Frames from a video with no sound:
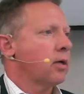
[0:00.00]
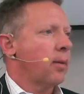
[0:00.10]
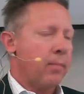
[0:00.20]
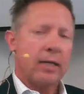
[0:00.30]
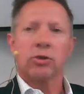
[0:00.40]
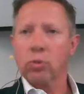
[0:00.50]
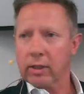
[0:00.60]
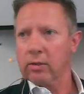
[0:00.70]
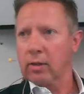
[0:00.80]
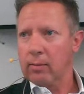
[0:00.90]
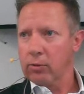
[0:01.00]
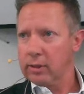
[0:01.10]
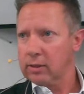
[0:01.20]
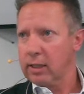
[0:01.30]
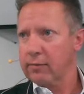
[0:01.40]
I measure whether I'm
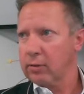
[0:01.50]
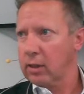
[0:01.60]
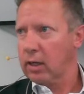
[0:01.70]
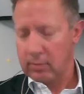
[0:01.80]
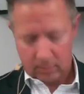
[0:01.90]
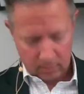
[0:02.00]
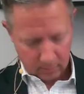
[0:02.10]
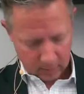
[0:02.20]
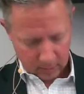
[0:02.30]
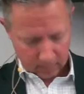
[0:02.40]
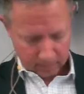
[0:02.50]
really saved or not. Okay?